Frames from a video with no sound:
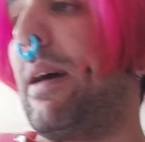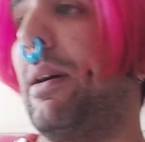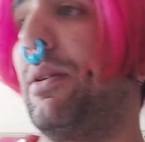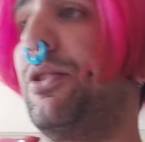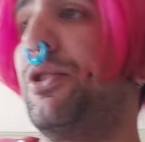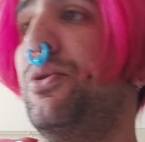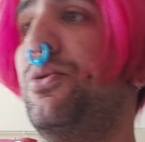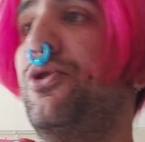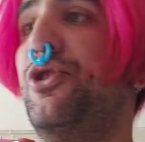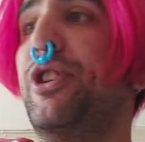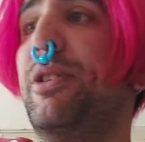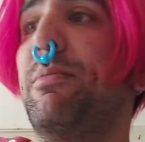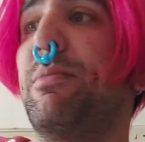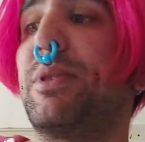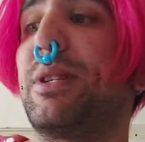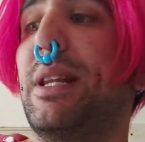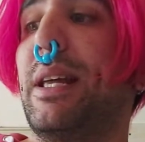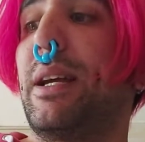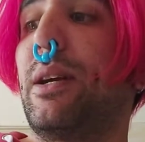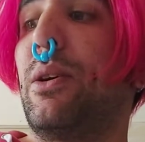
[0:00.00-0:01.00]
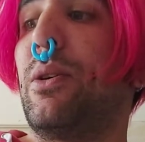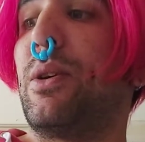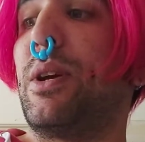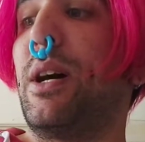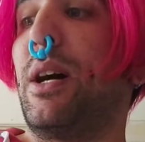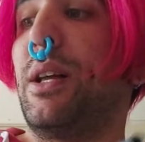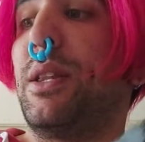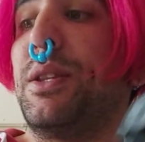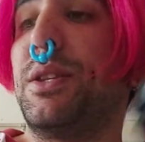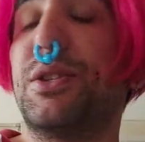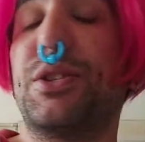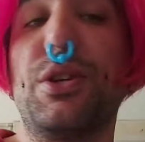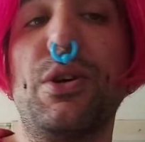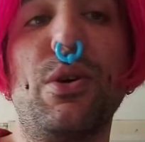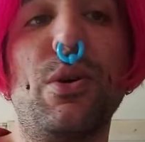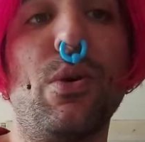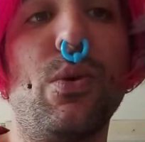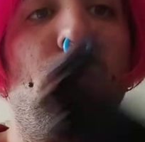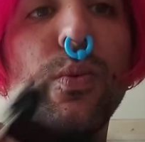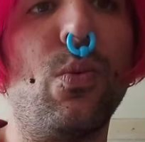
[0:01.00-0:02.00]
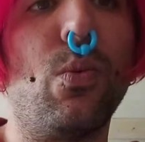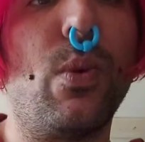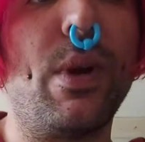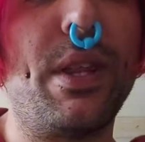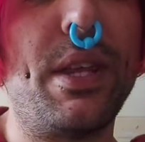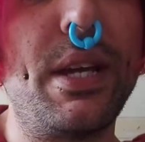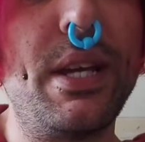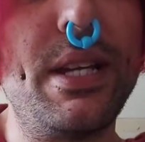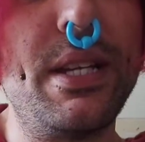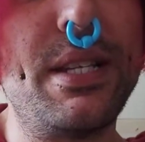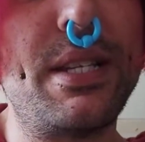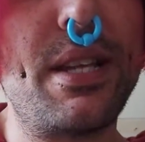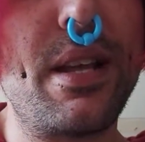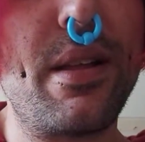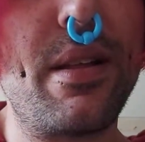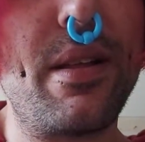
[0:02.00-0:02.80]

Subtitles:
out to Jim's Lego Guns with his